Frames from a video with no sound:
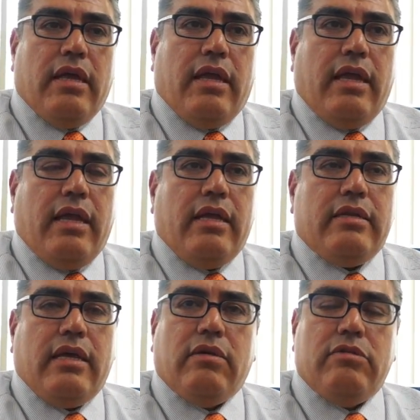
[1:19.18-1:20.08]

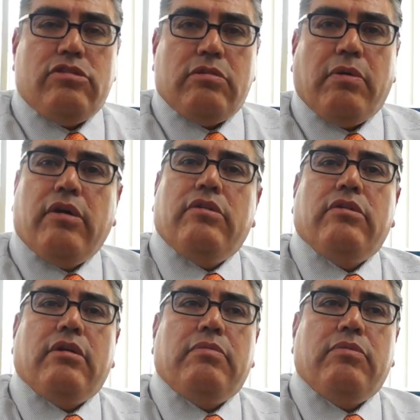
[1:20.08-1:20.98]
and how we should
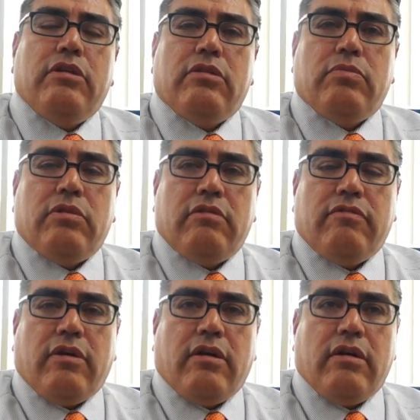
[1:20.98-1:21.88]
partner up with one
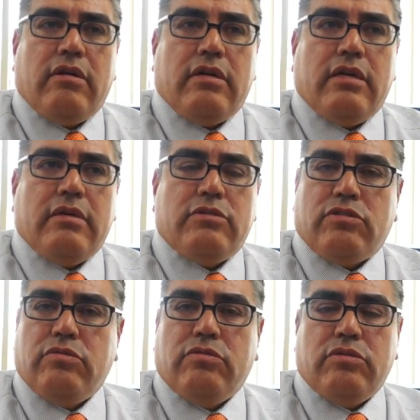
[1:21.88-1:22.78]
of our
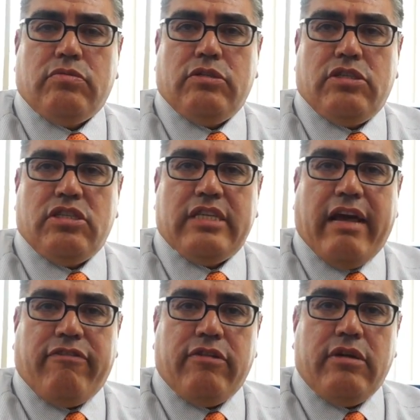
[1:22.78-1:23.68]
schools, which is
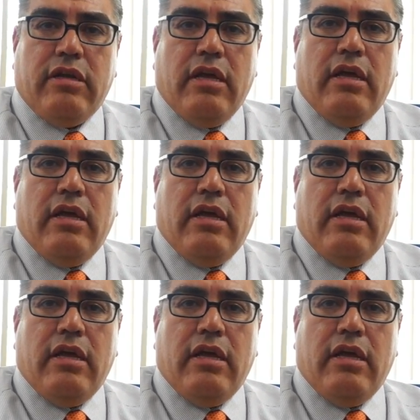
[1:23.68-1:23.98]
Safford.